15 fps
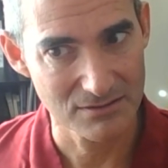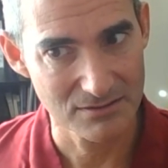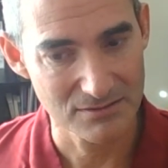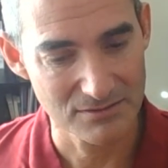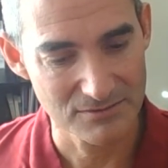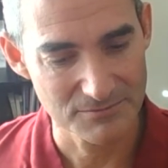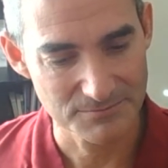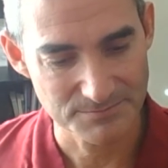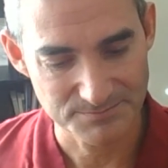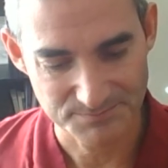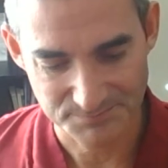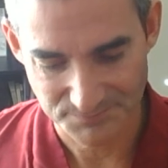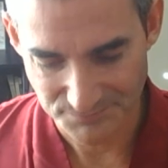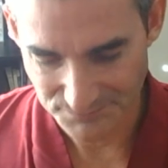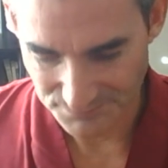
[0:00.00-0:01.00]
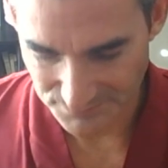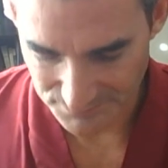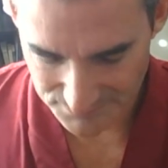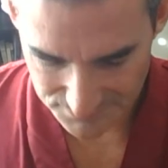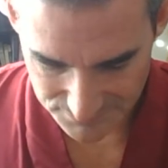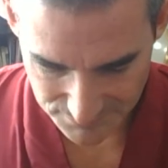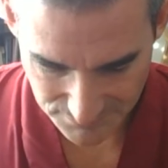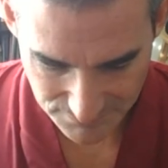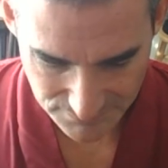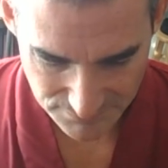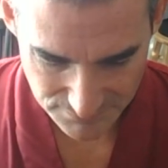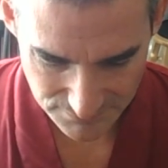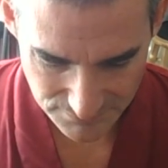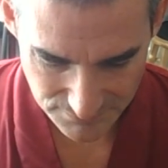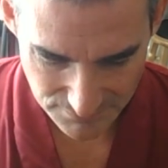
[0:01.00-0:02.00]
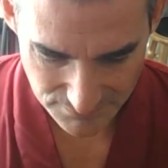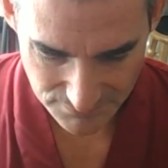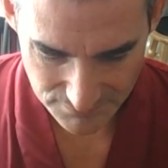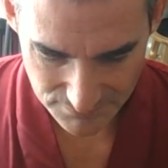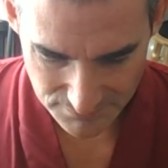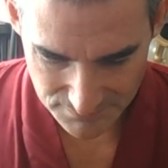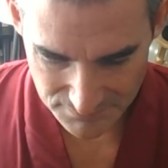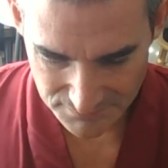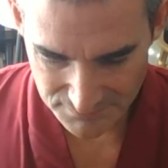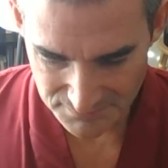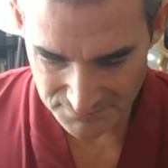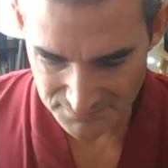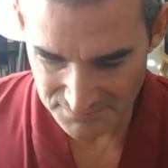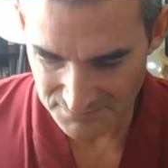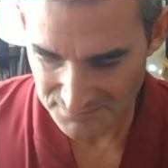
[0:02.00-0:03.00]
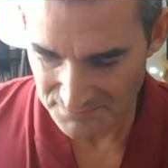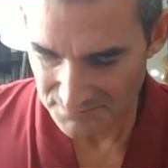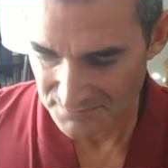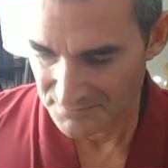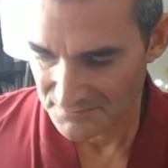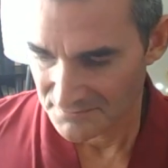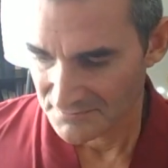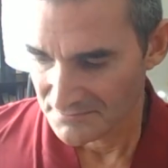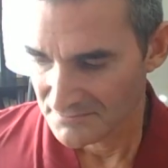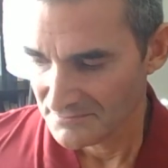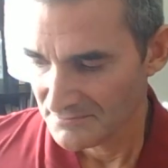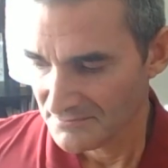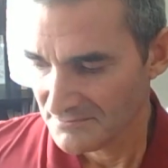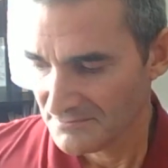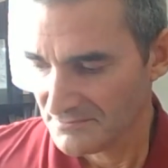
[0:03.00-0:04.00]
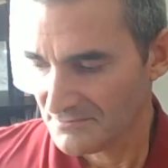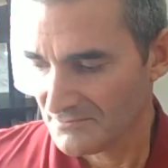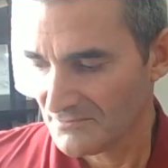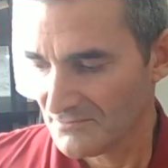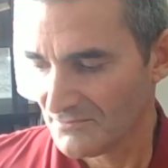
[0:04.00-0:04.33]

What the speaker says: No one is speaking in this clip.